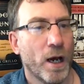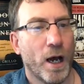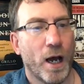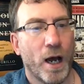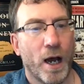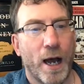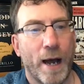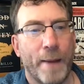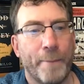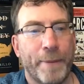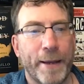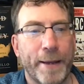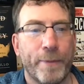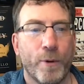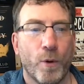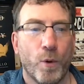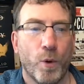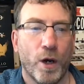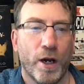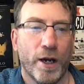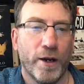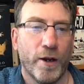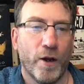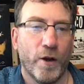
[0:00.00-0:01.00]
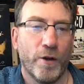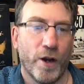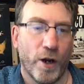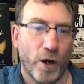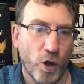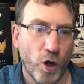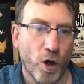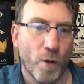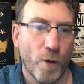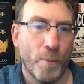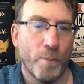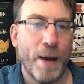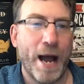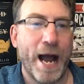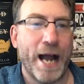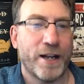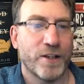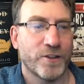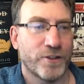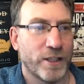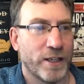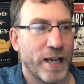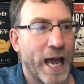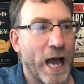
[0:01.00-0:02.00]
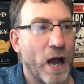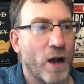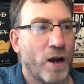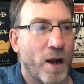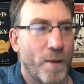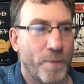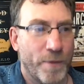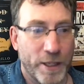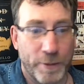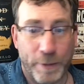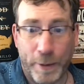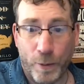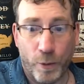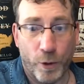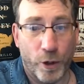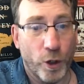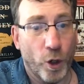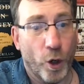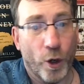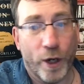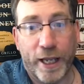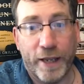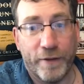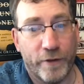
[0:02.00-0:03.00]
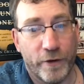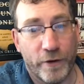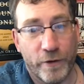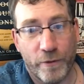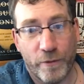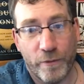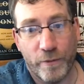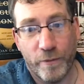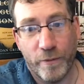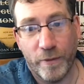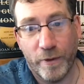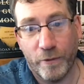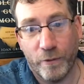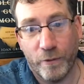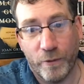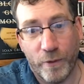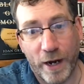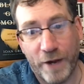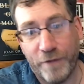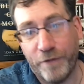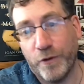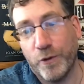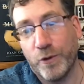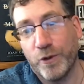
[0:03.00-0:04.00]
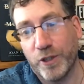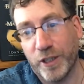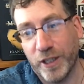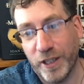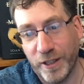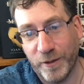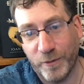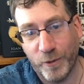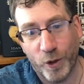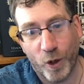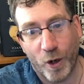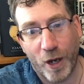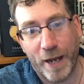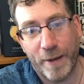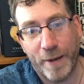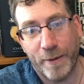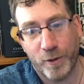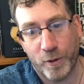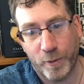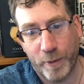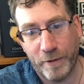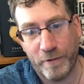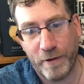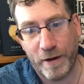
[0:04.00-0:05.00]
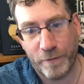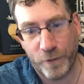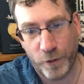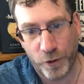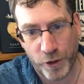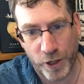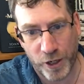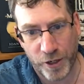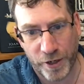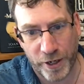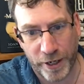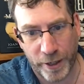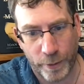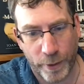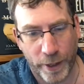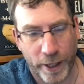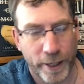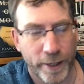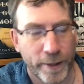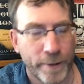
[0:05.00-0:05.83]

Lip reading: And people were, look back and said, how come these people were not given refugees, were not able to be refugees anyway?